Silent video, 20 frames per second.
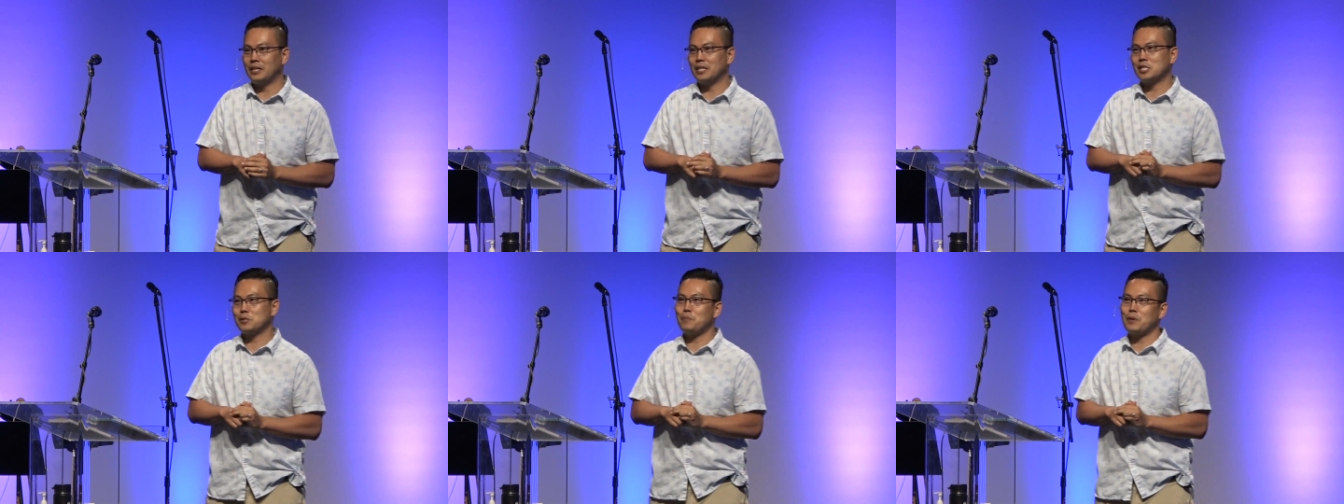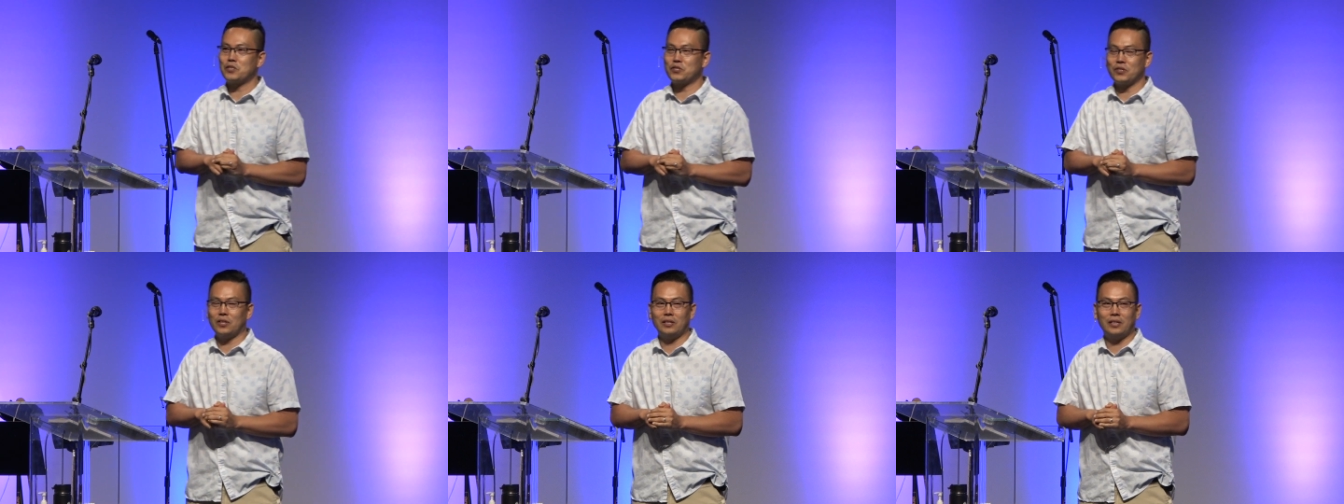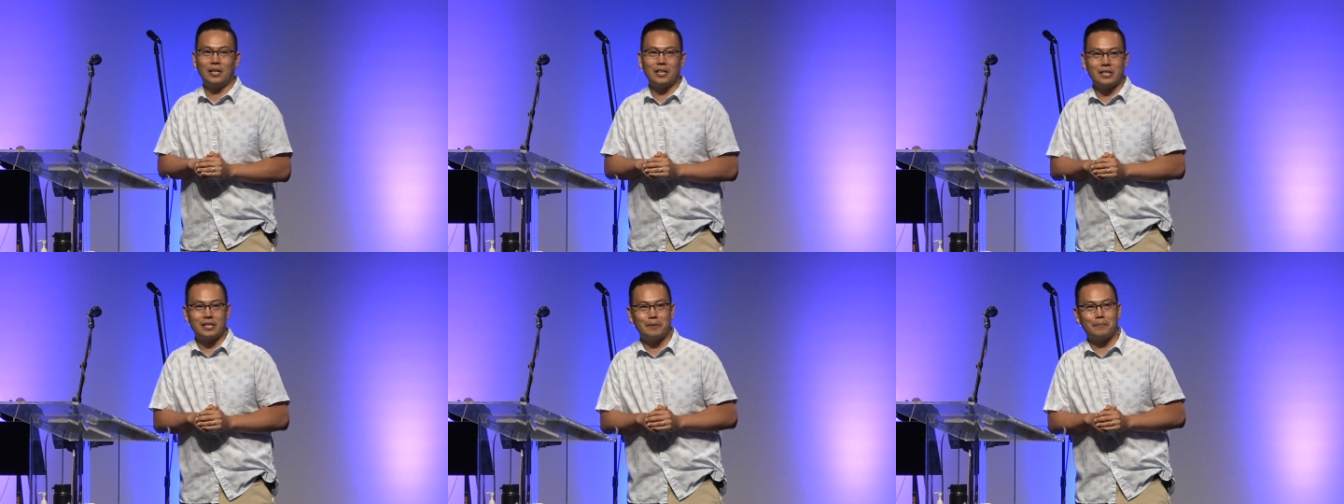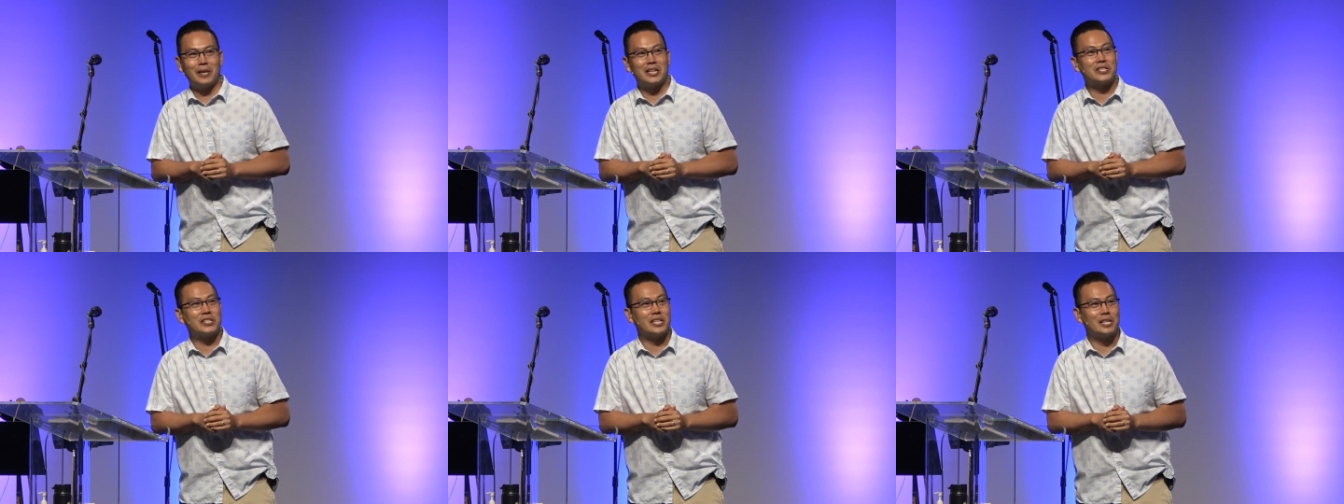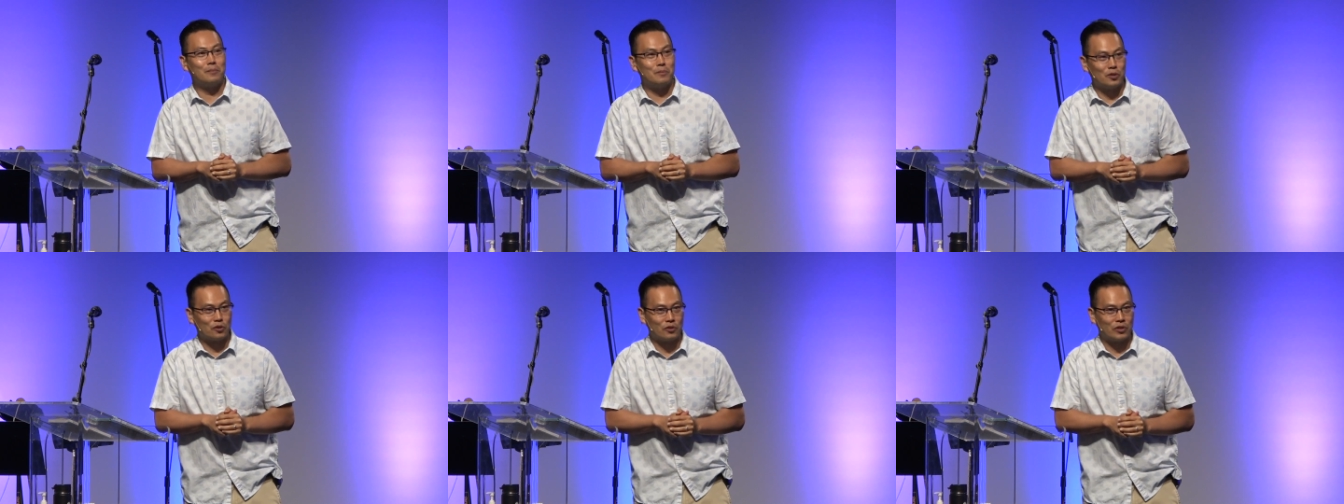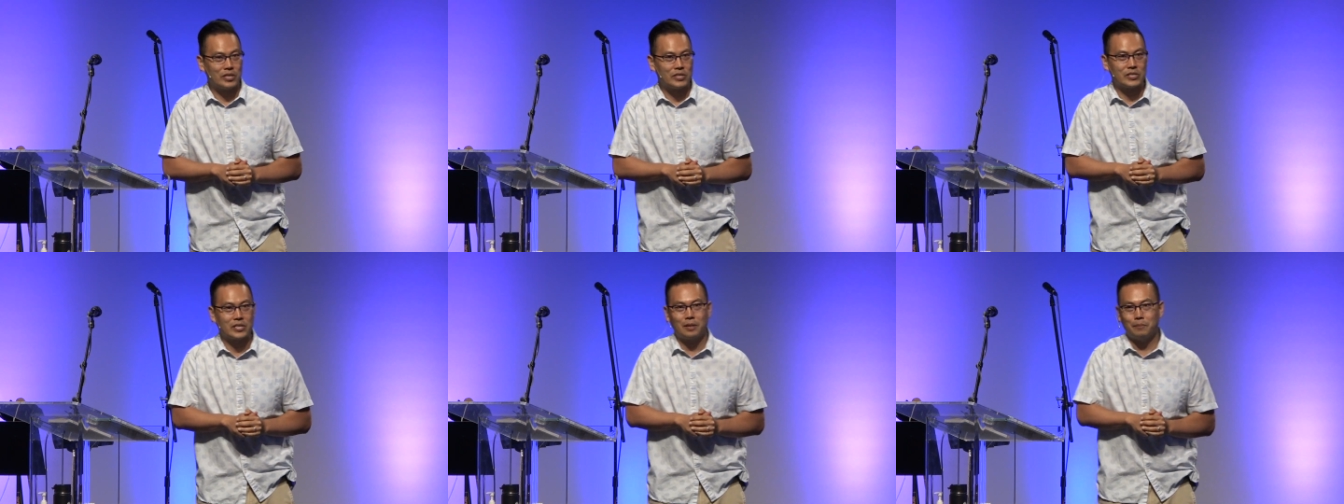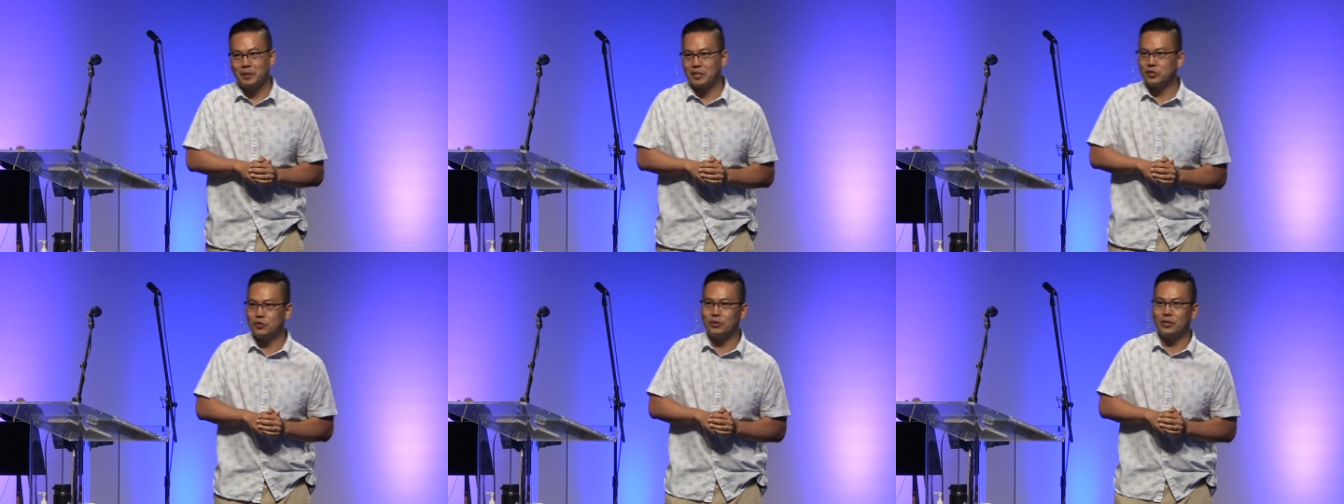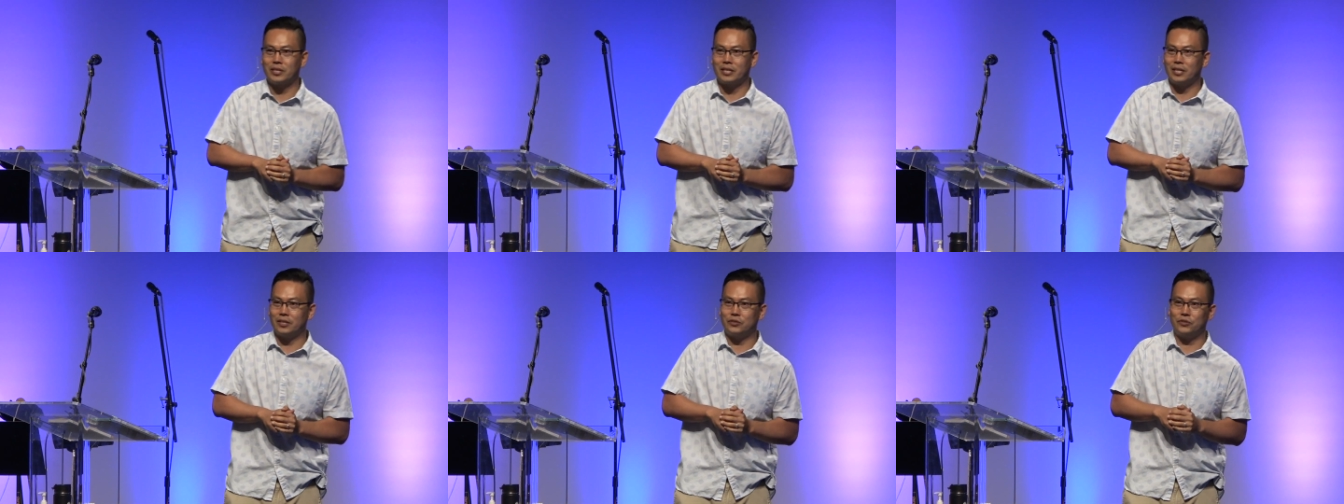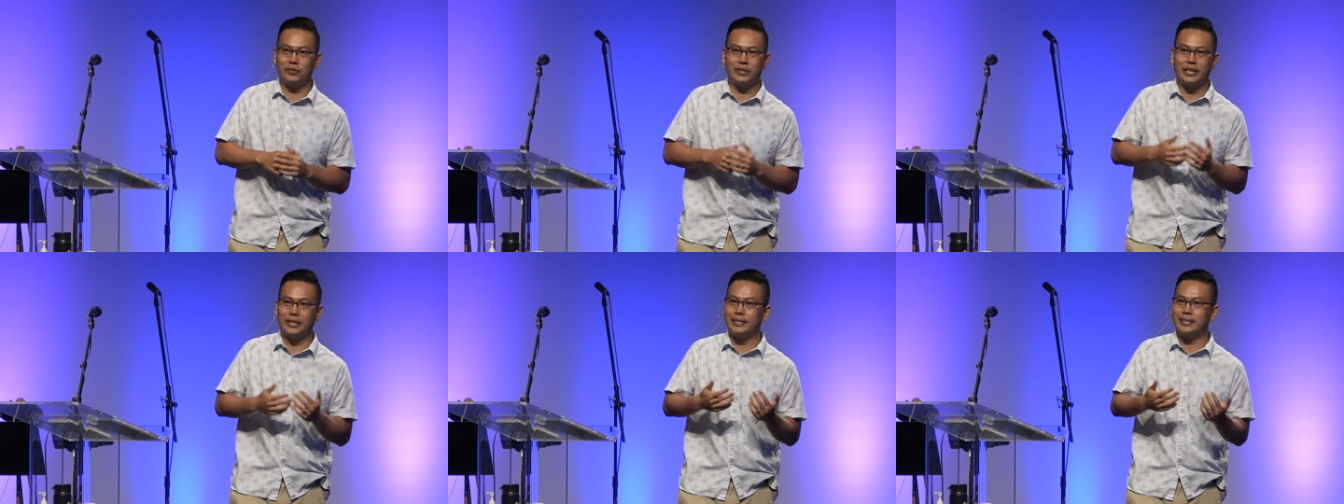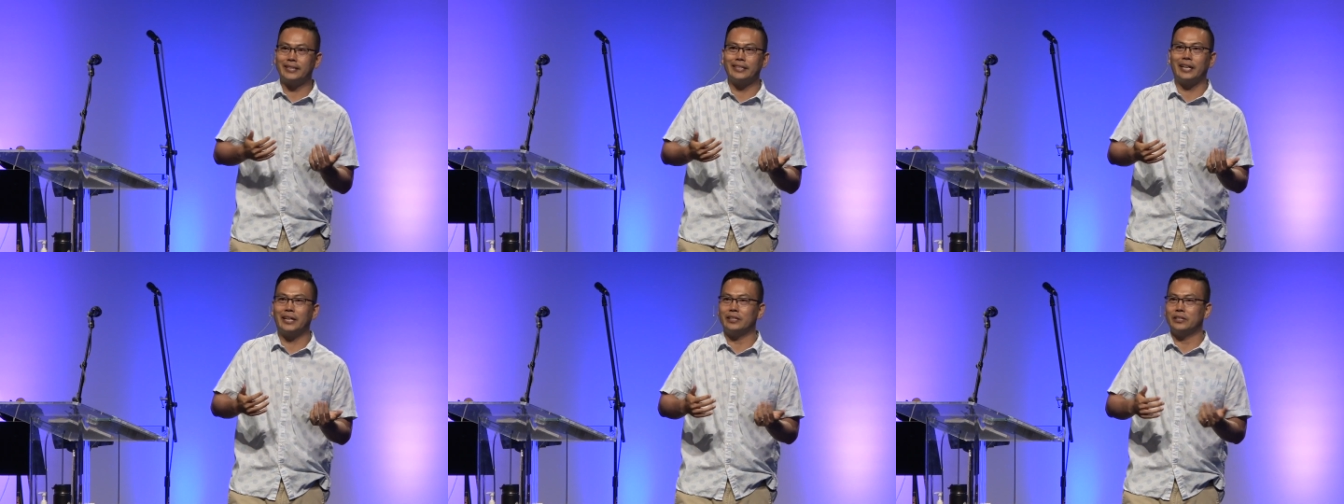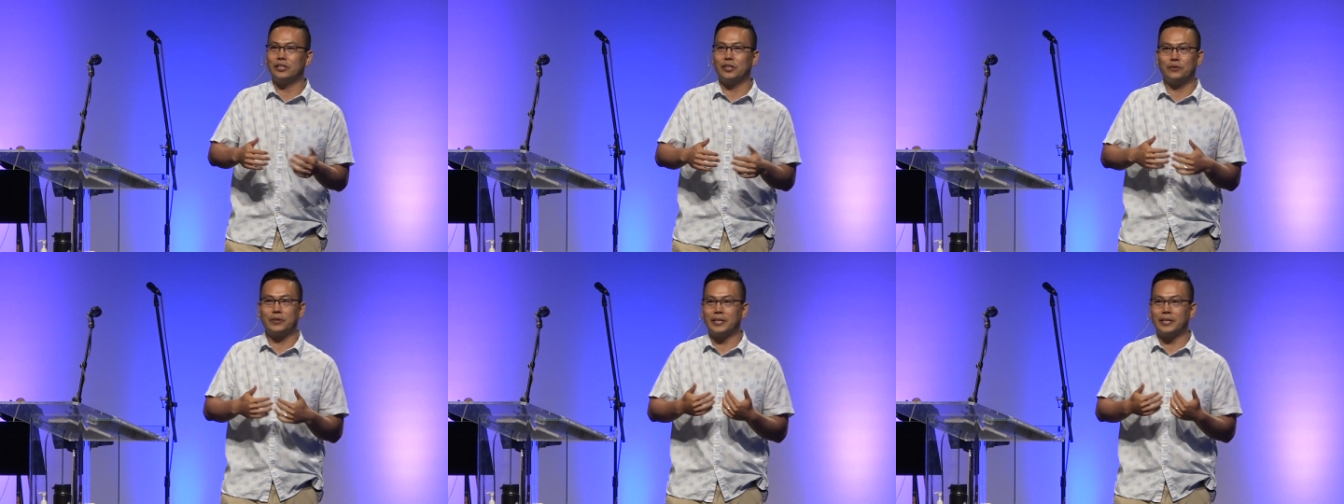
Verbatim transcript: especially a lot of them as immigrants coming to a country they did not know,